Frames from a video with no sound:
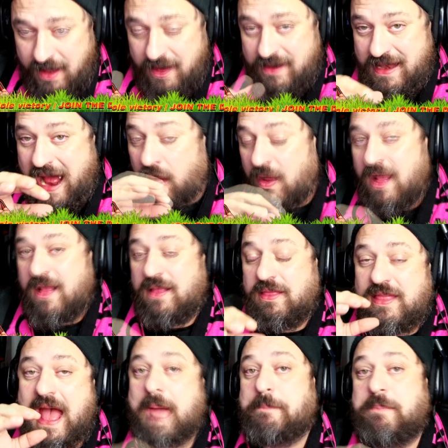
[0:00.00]
Now,
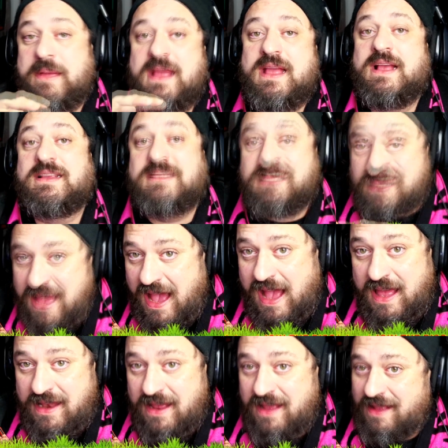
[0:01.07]
that being said,
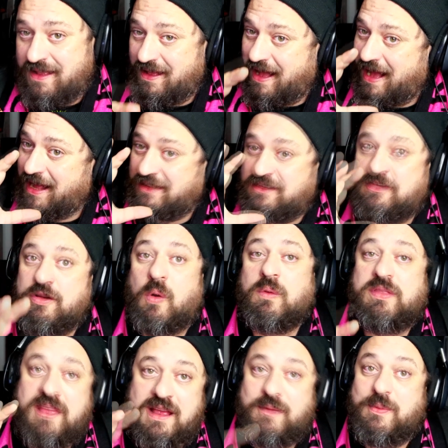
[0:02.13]
I don't
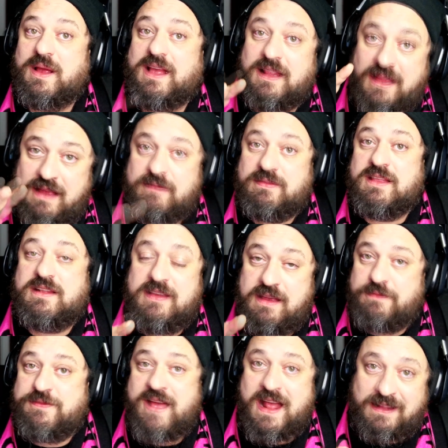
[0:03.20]
think we can leave the
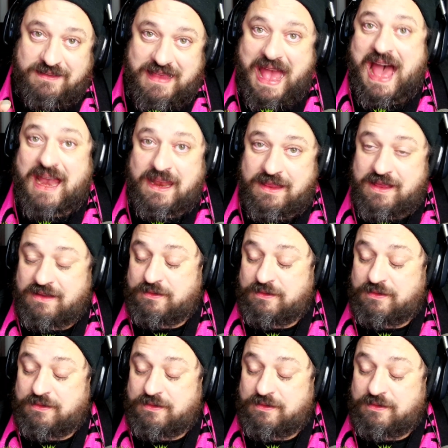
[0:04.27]
defense out of this.